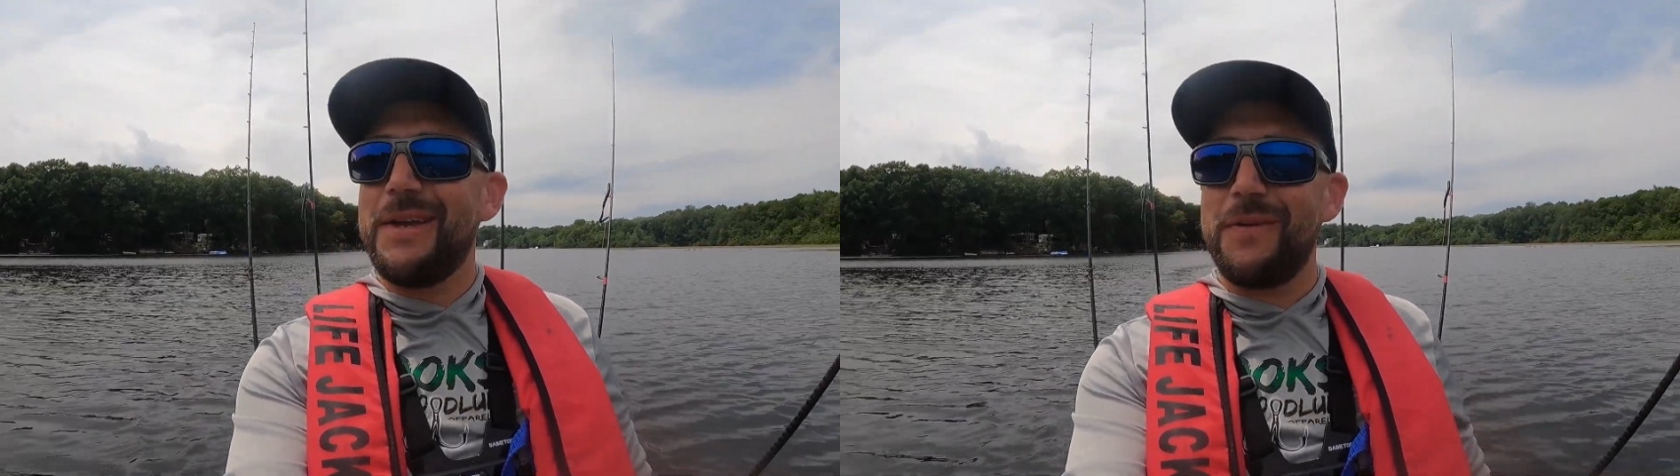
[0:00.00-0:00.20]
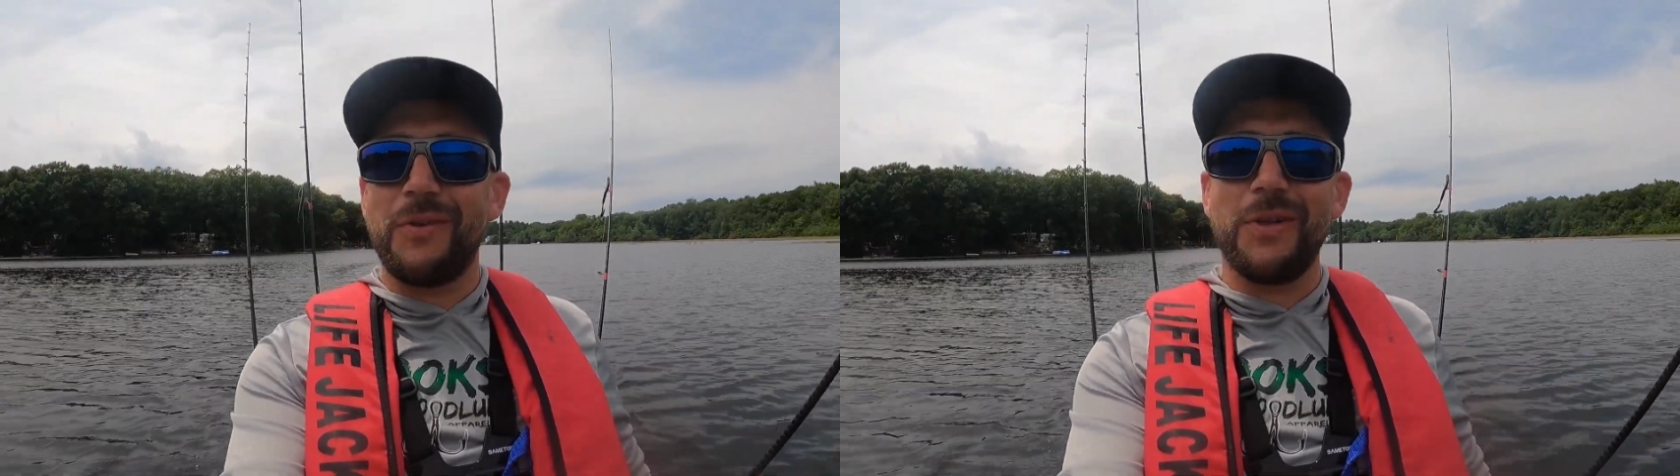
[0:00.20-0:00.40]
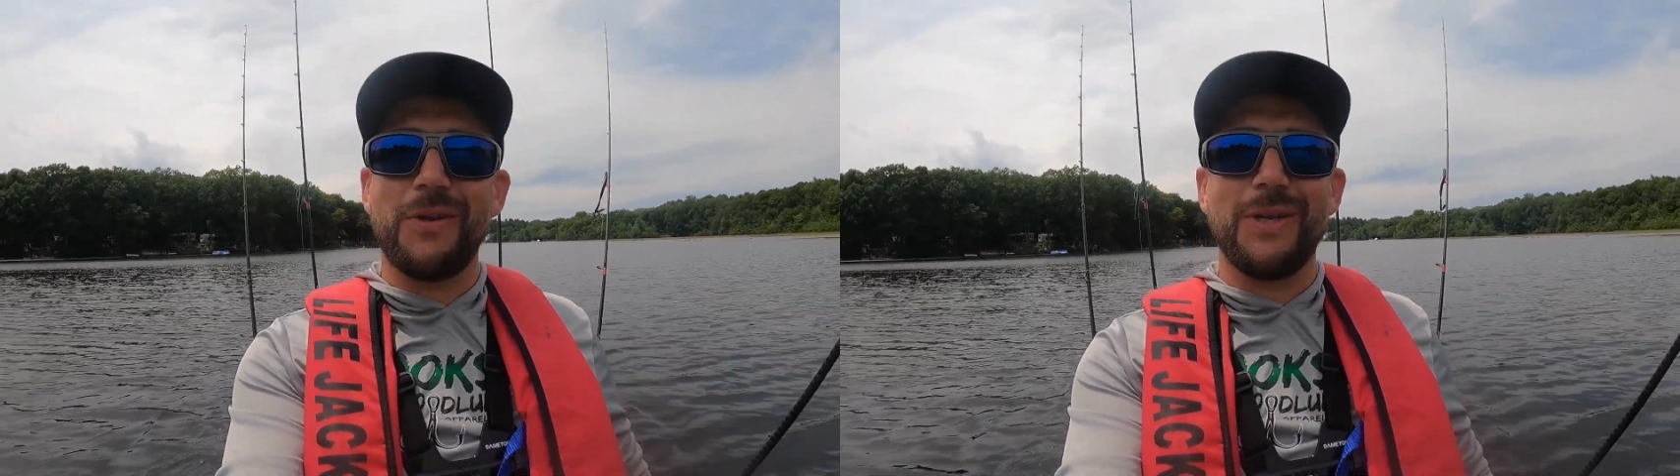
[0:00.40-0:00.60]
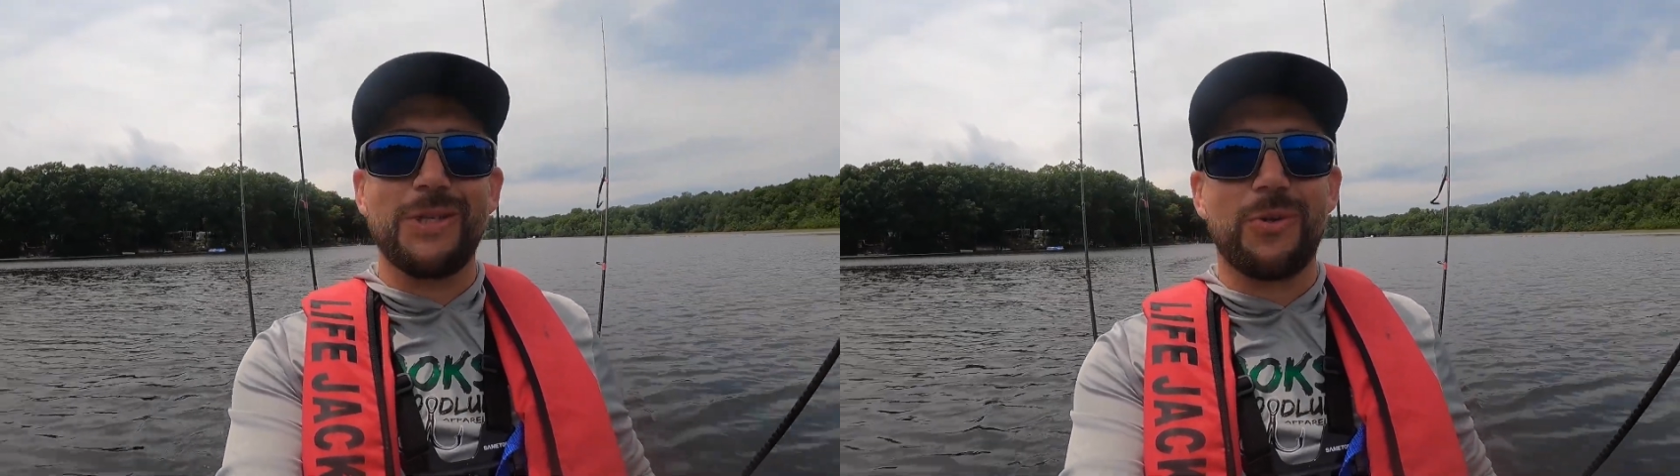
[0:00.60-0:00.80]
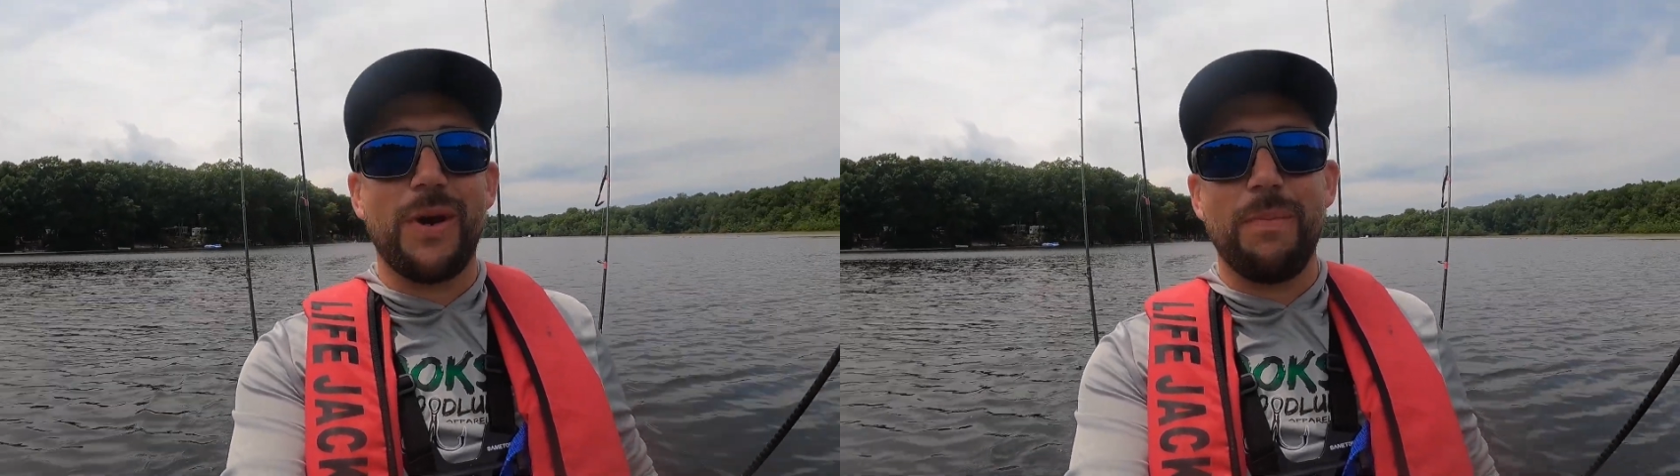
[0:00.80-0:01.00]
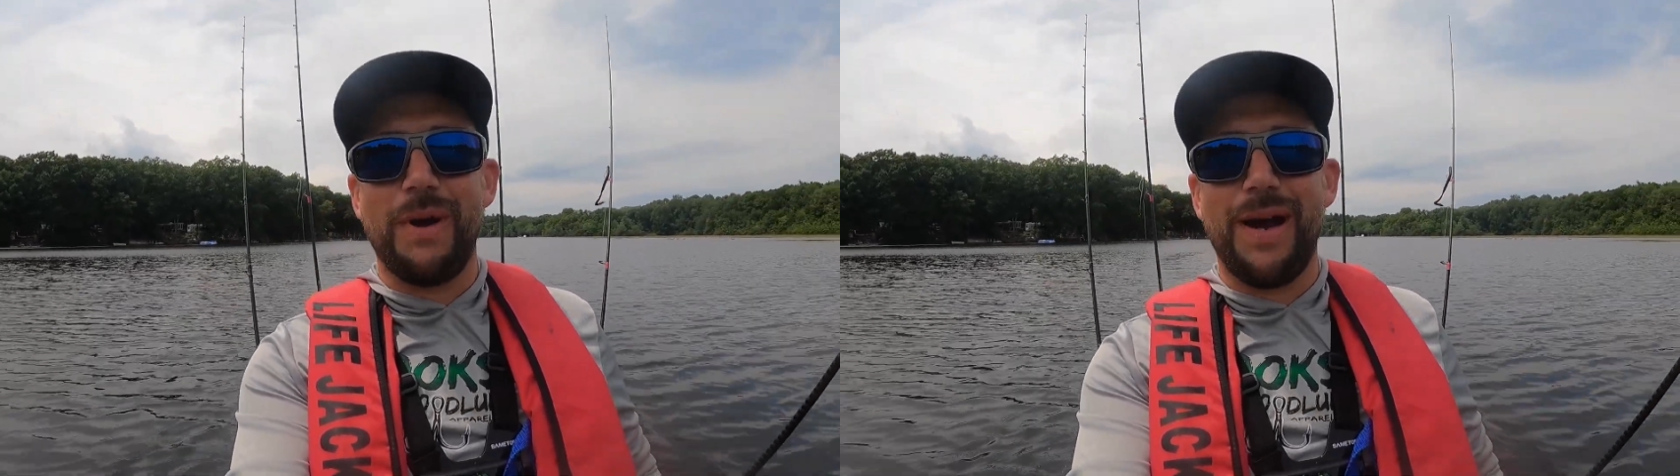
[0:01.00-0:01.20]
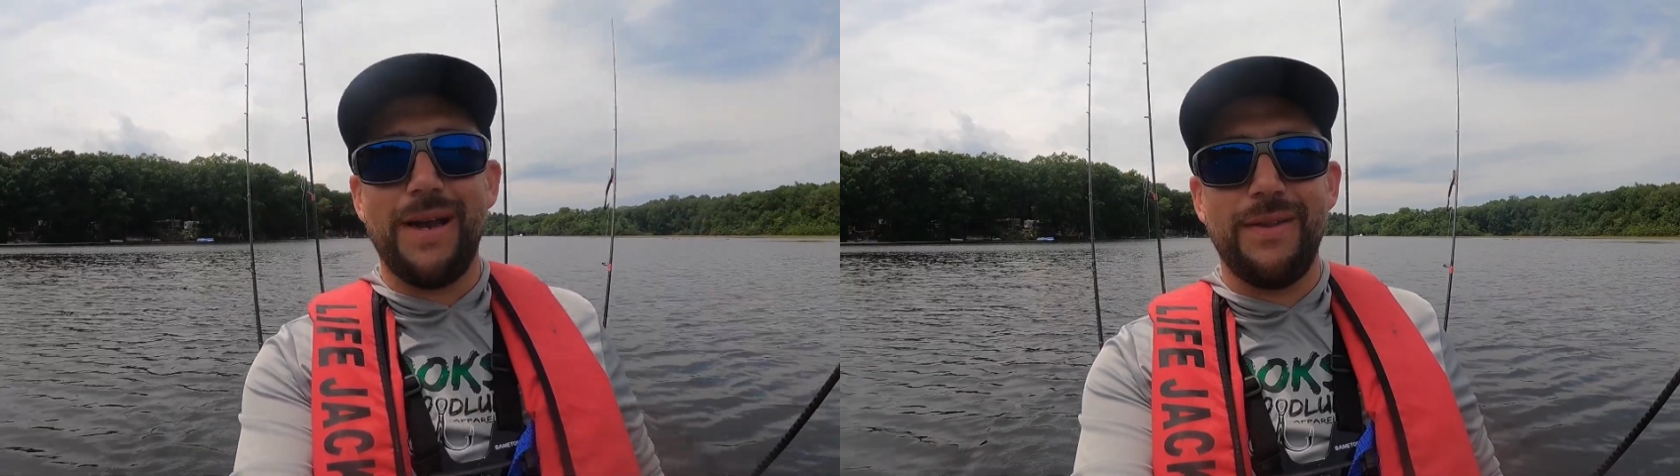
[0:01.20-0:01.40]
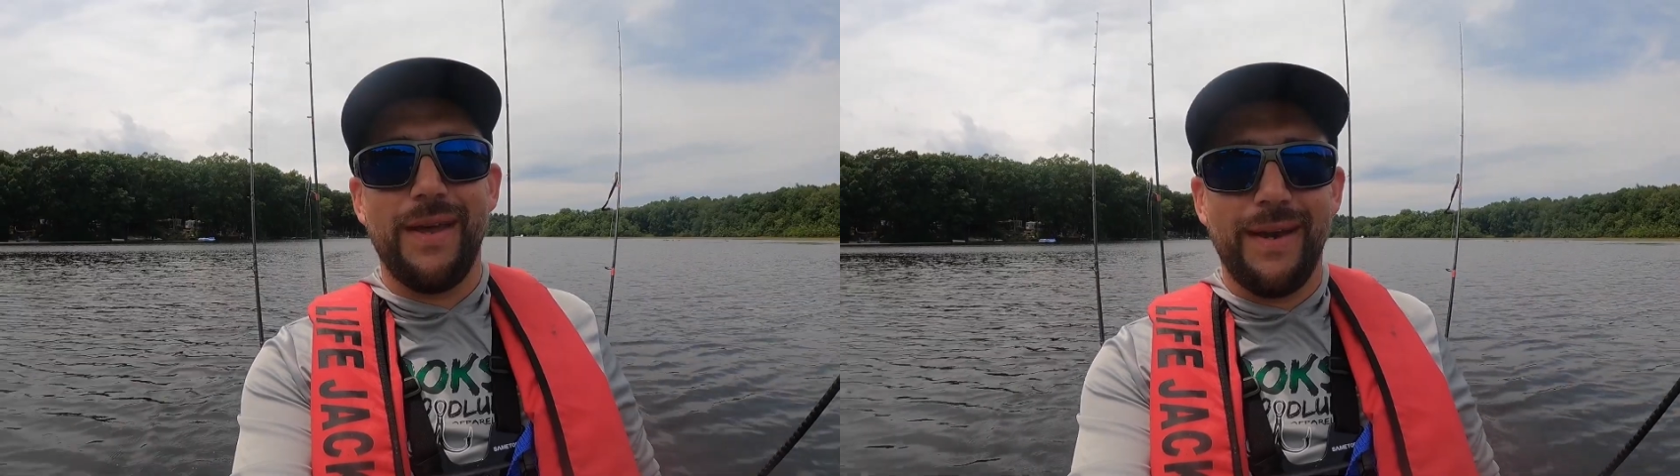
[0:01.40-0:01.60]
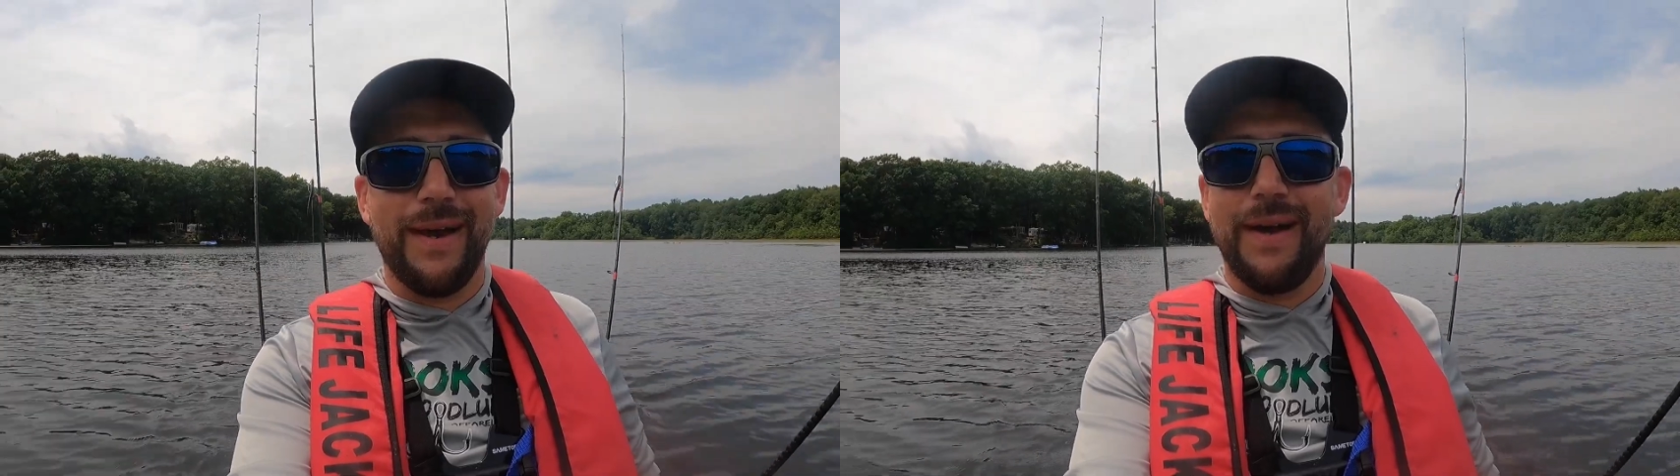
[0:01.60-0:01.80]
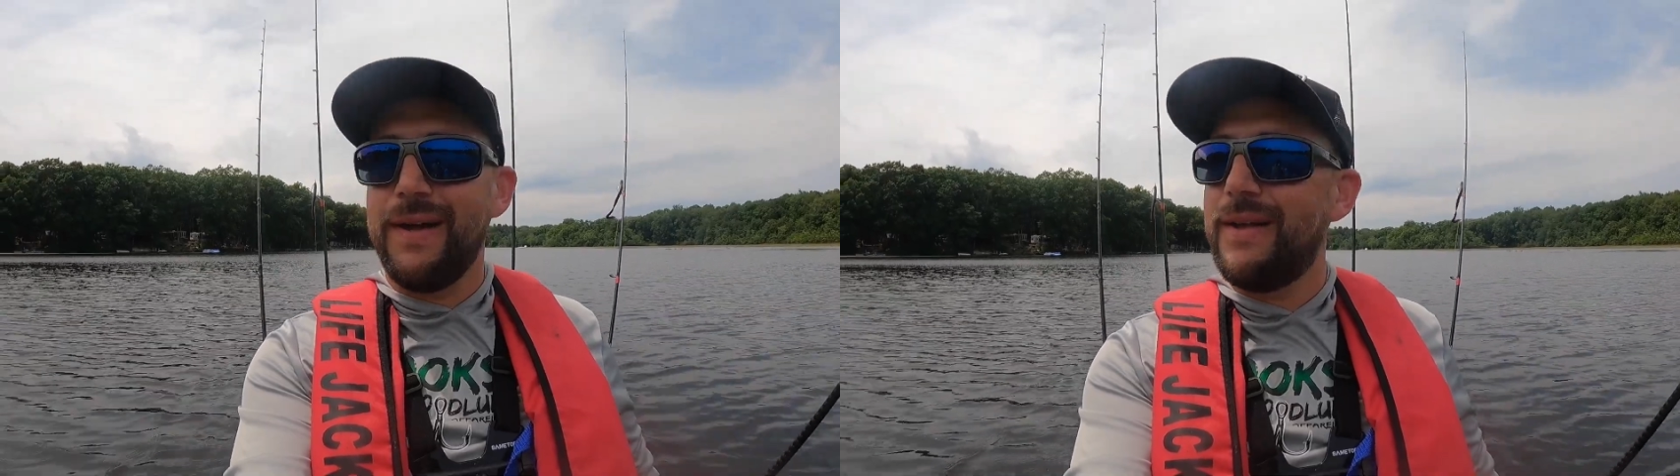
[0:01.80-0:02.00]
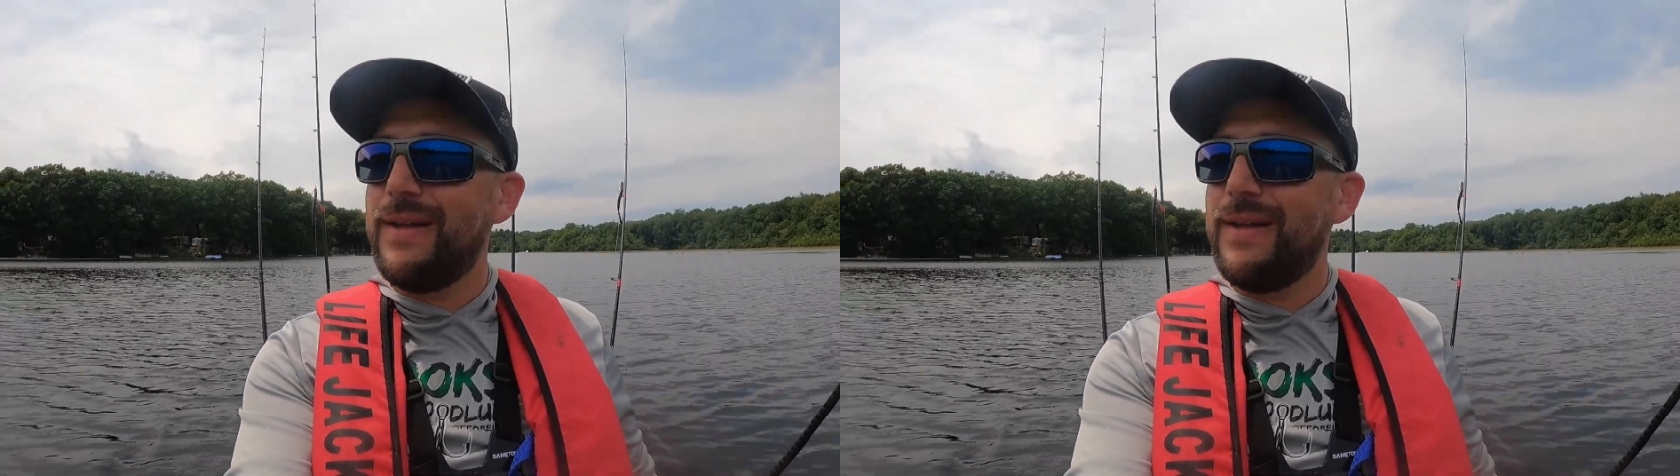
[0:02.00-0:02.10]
if Delirious crept by, then oh,